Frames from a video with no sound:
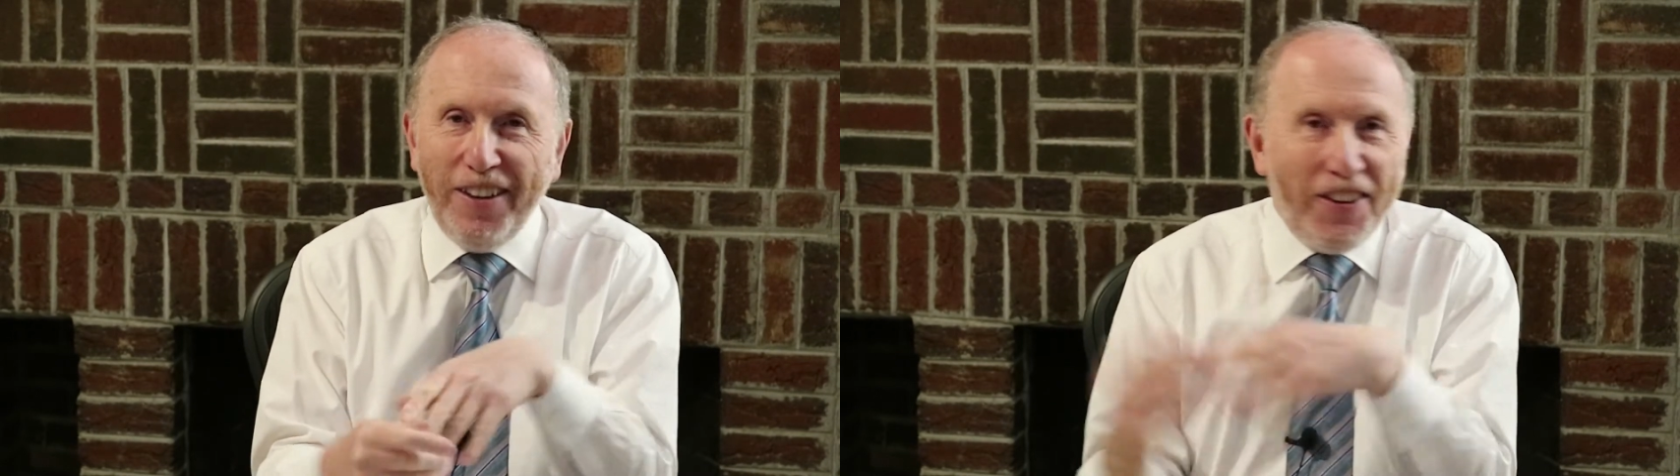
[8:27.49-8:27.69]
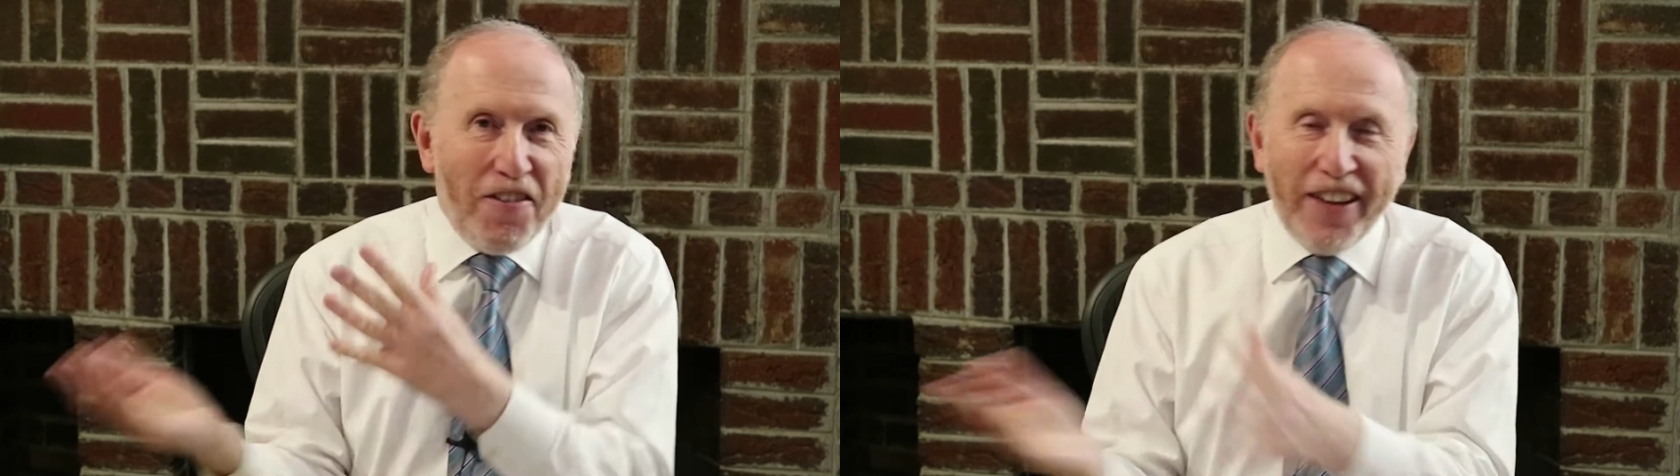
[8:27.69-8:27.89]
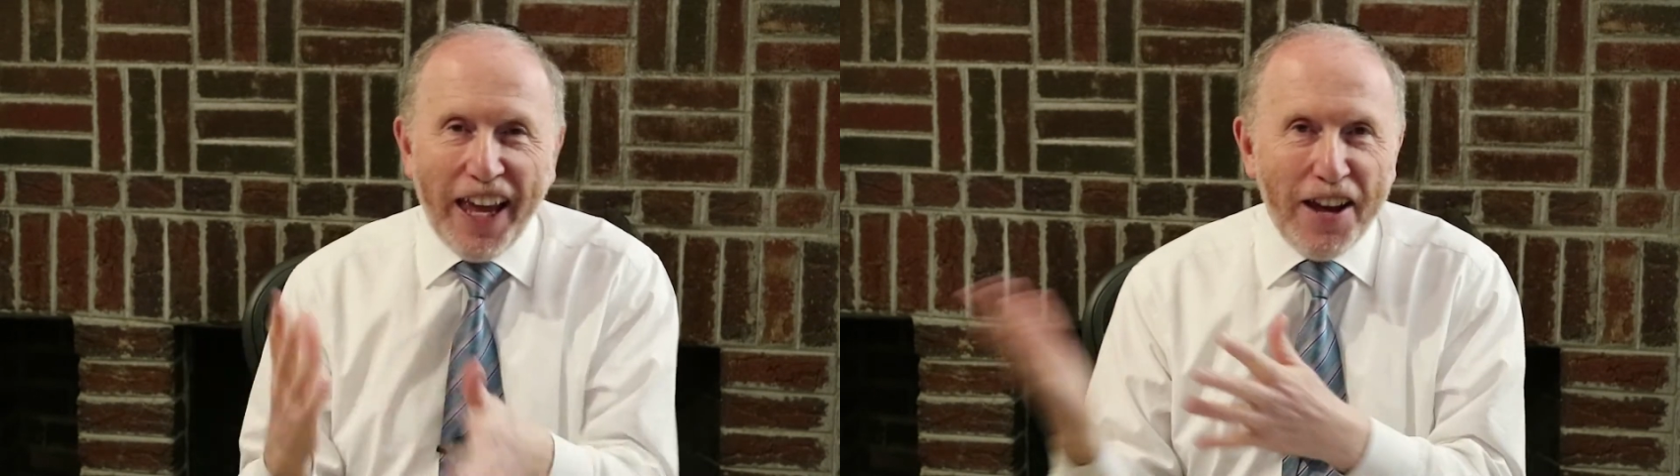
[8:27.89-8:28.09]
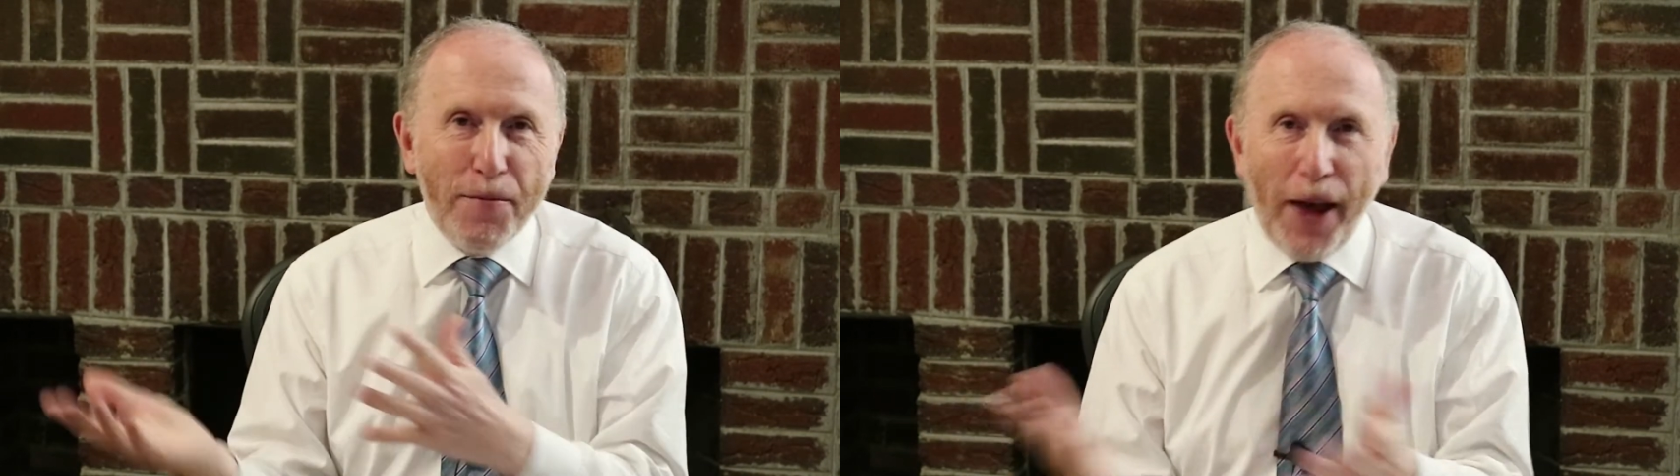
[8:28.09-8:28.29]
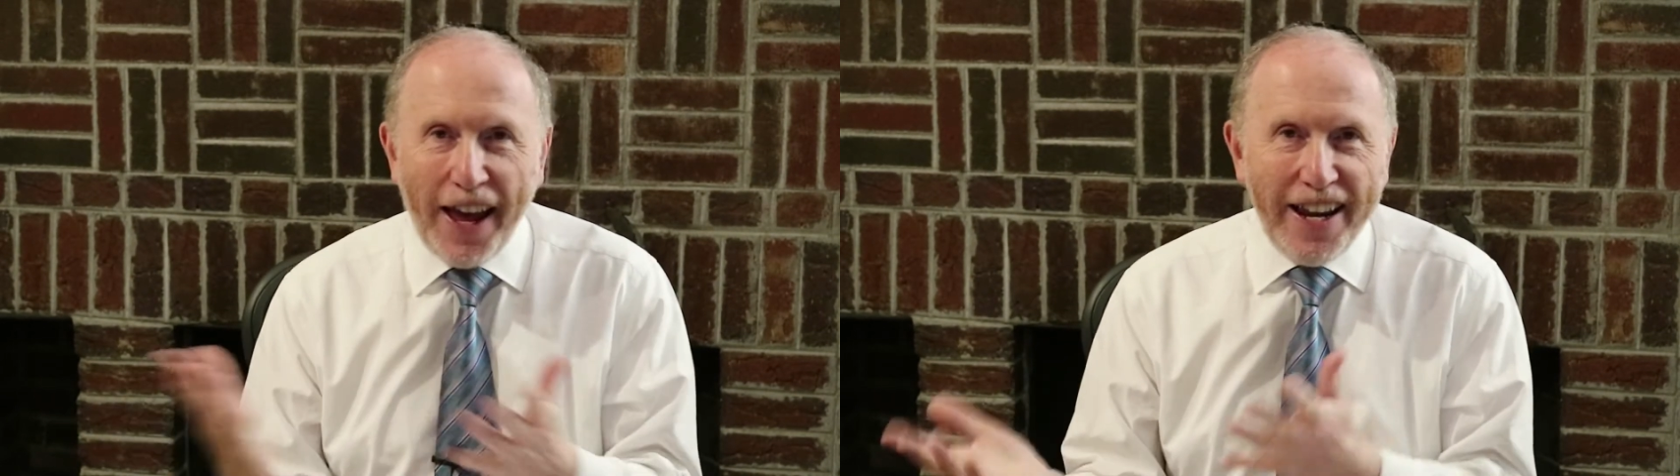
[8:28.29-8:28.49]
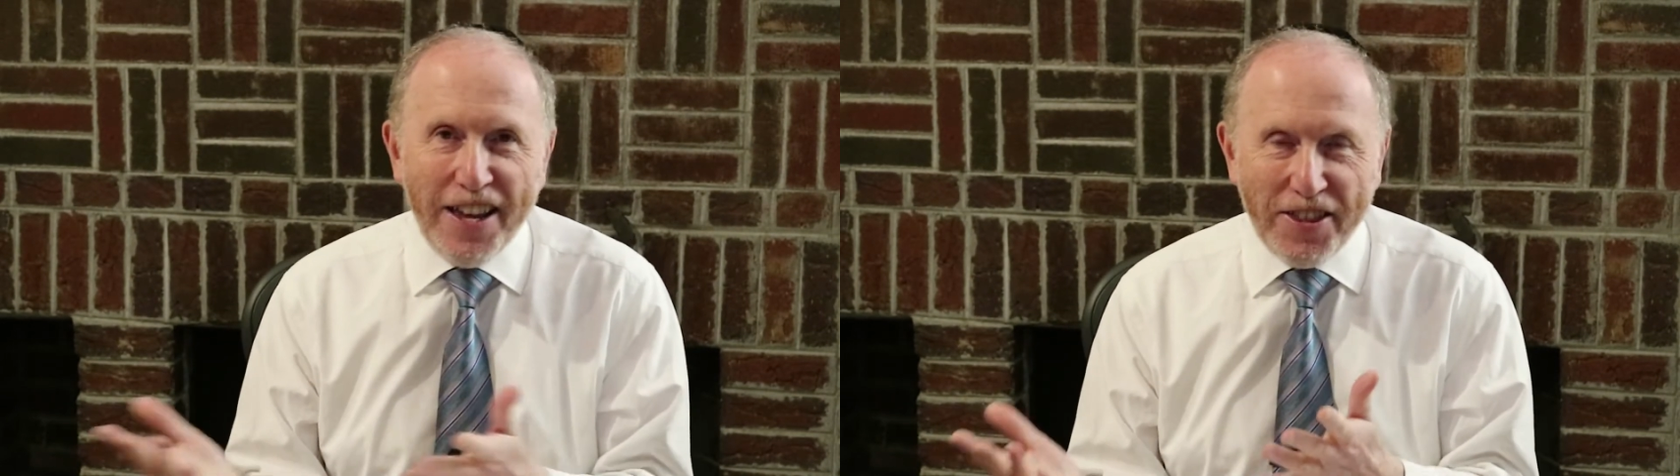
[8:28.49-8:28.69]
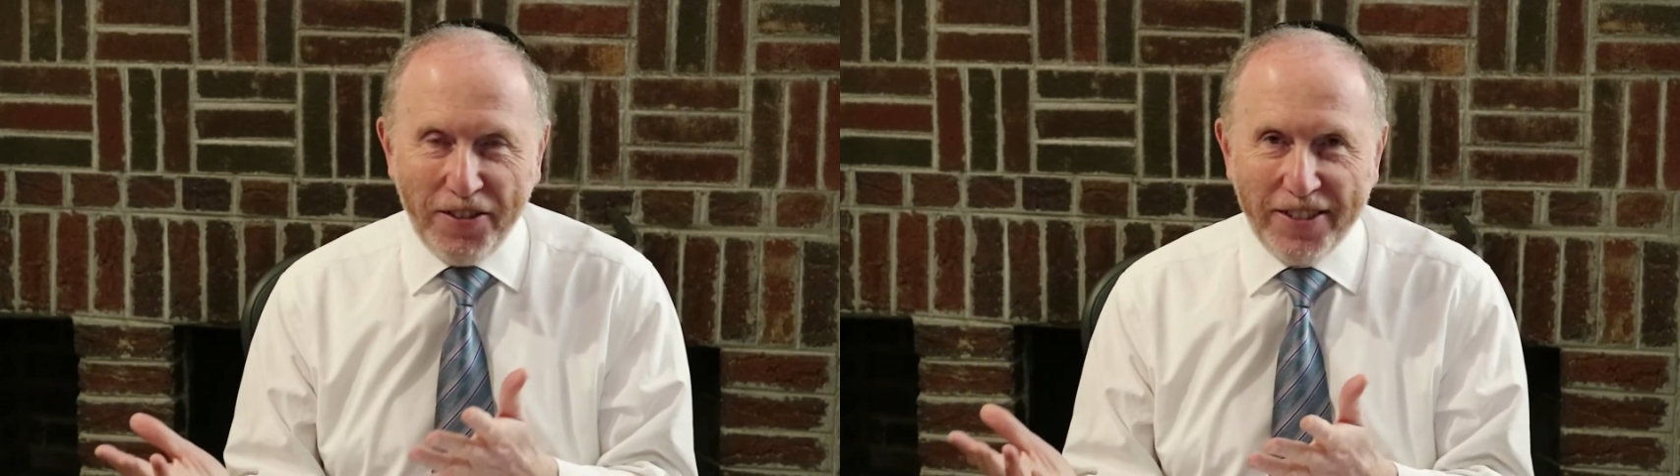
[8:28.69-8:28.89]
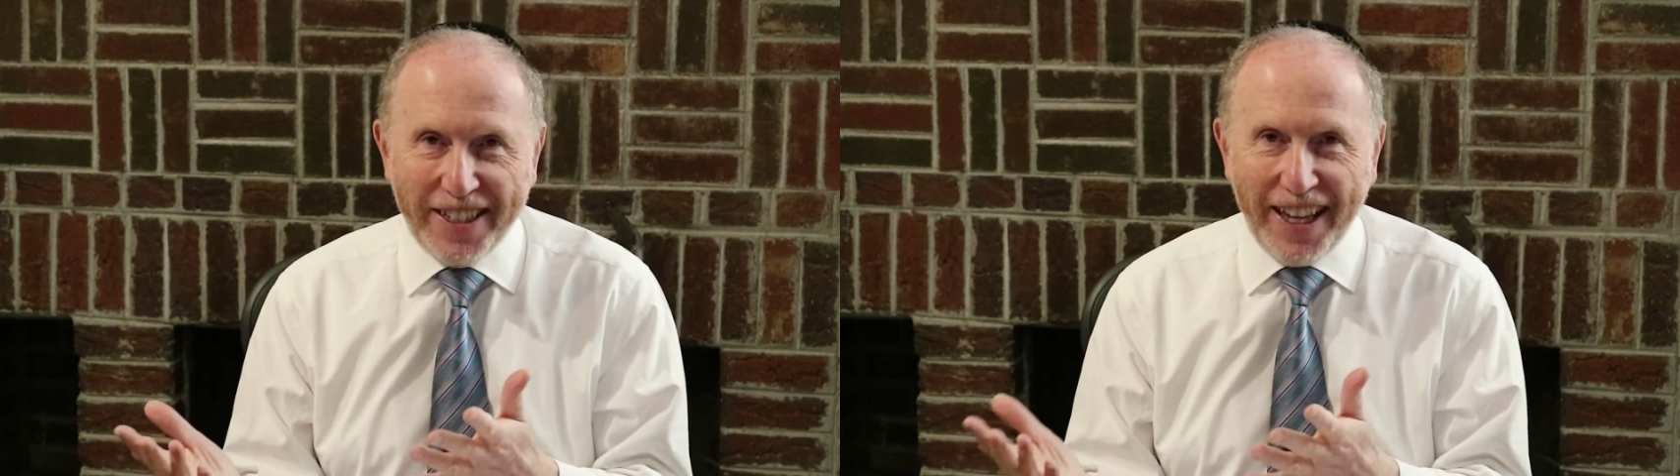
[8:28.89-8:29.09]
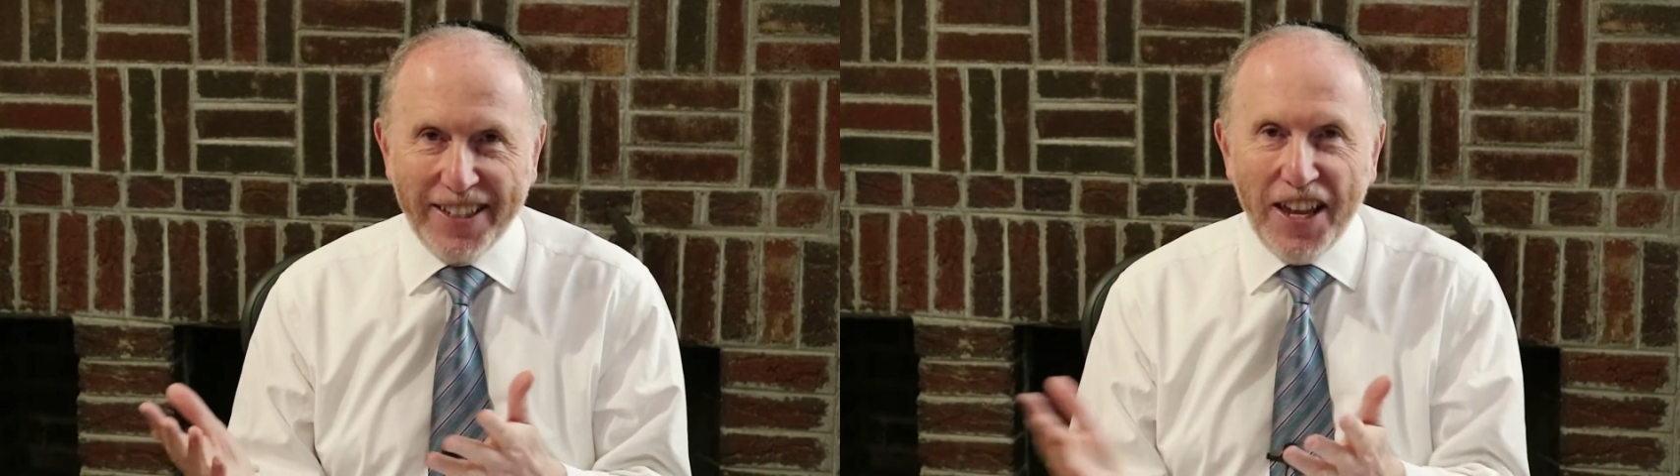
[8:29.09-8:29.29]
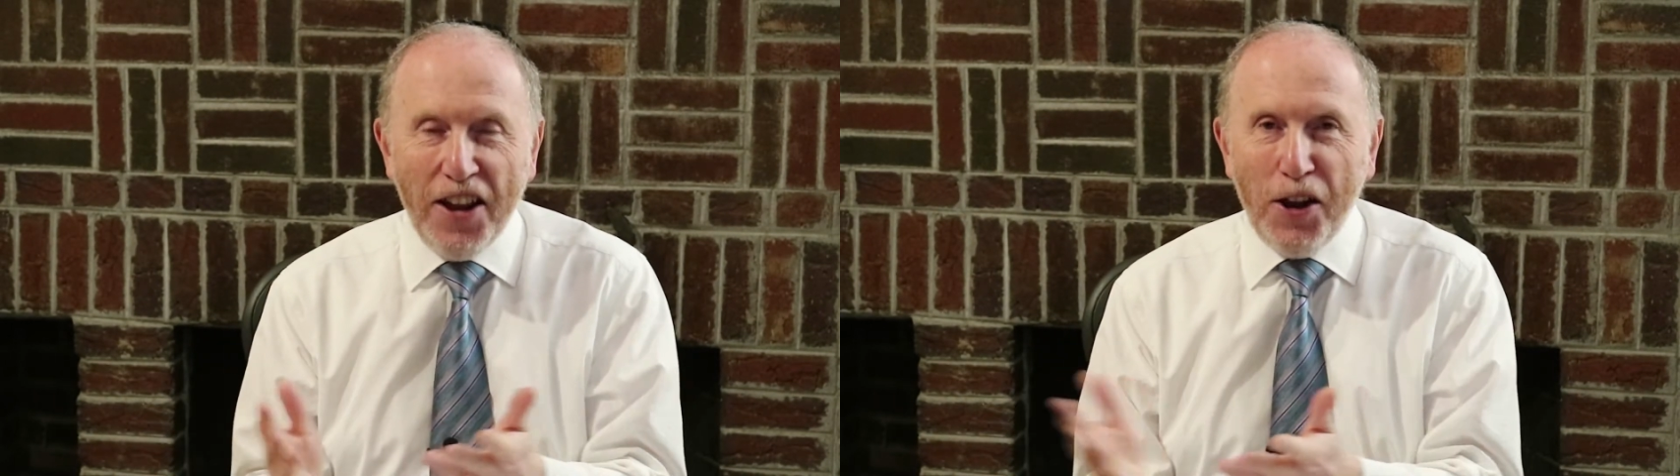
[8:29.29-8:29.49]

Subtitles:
you don't care about any of those things.